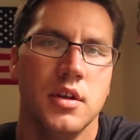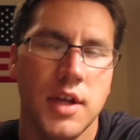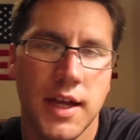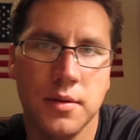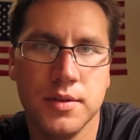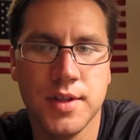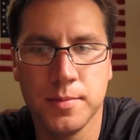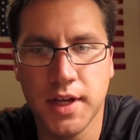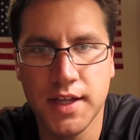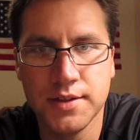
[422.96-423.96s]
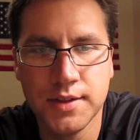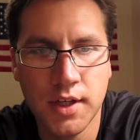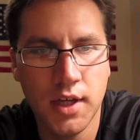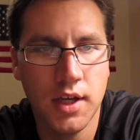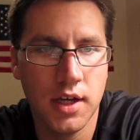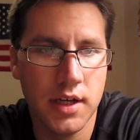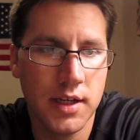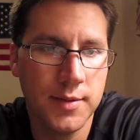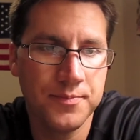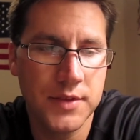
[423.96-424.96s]
Hey, what's up, guys?
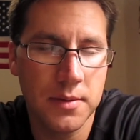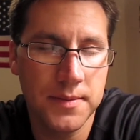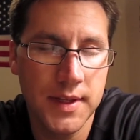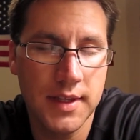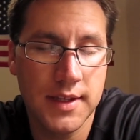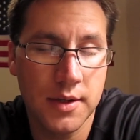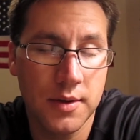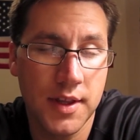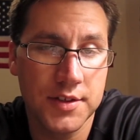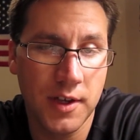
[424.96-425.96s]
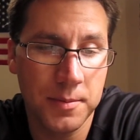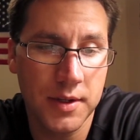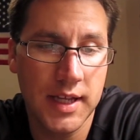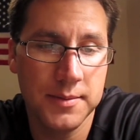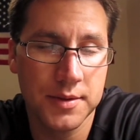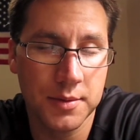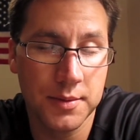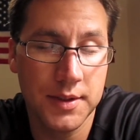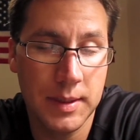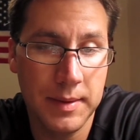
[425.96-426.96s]
Um, I'm thinking that going to that softball game was a
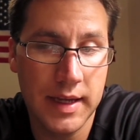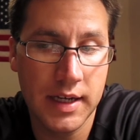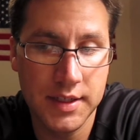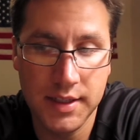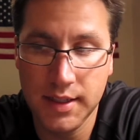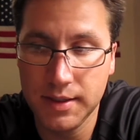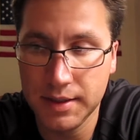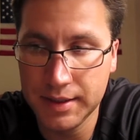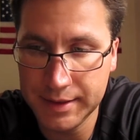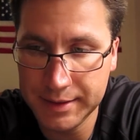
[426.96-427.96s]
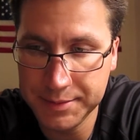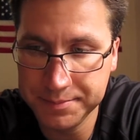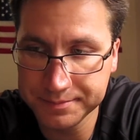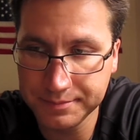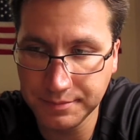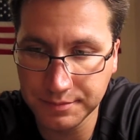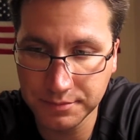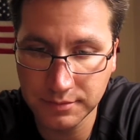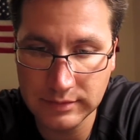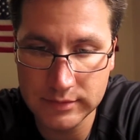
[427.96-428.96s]
really bad idea. Um,
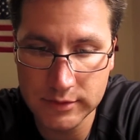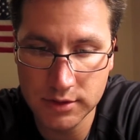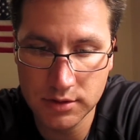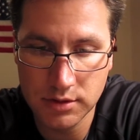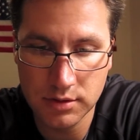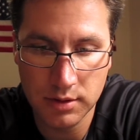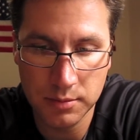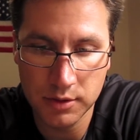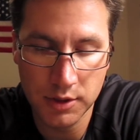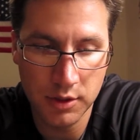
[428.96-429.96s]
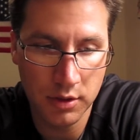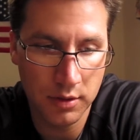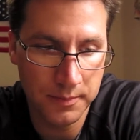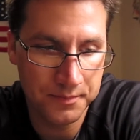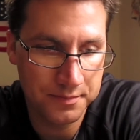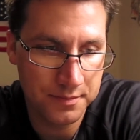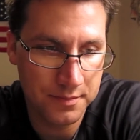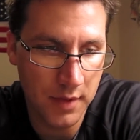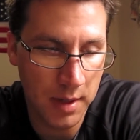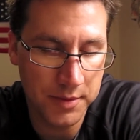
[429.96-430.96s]
I'm a little,
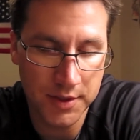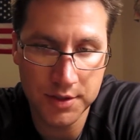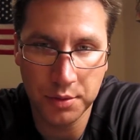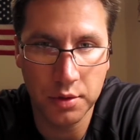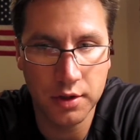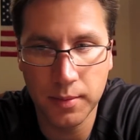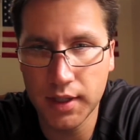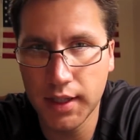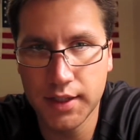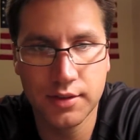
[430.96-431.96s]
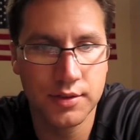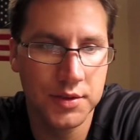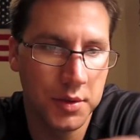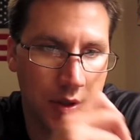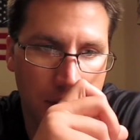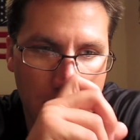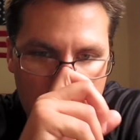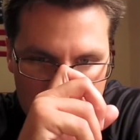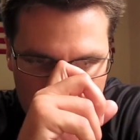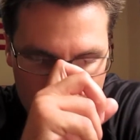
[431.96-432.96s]
I'm just sore. My legs are sore.
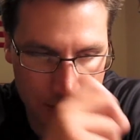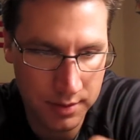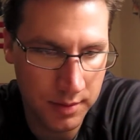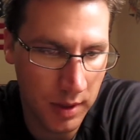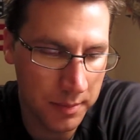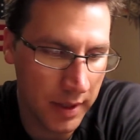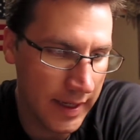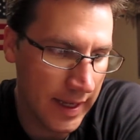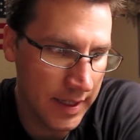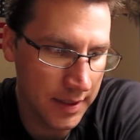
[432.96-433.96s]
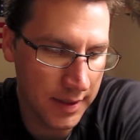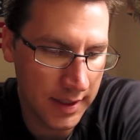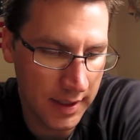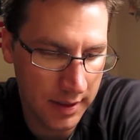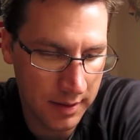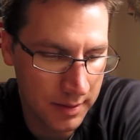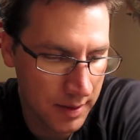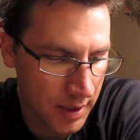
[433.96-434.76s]
I'm just, I'm lightheaded again.